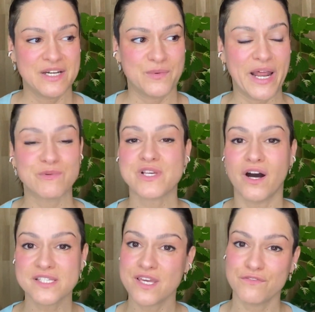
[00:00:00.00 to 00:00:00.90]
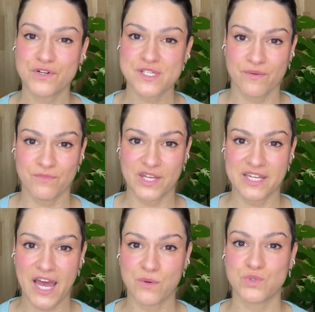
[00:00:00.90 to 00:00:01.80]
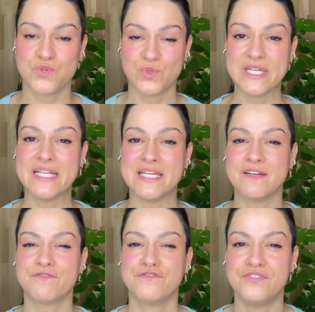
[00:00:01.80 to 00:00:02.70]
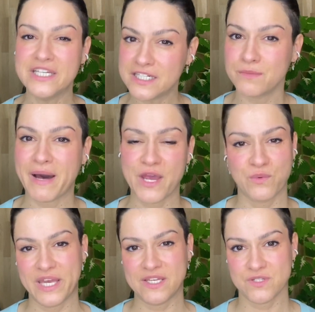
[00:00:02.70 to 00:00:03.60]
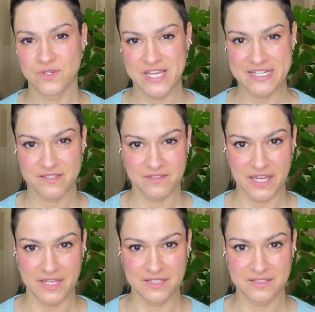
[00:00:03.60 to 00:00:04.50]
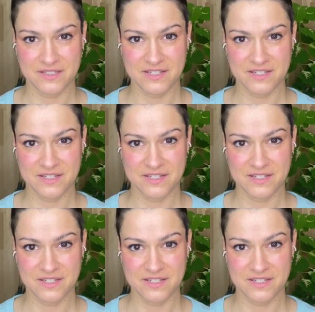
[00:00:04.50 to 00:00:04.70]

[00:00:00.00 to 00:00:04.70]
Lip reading: When I was asking for something, I would really feel my way into that thing.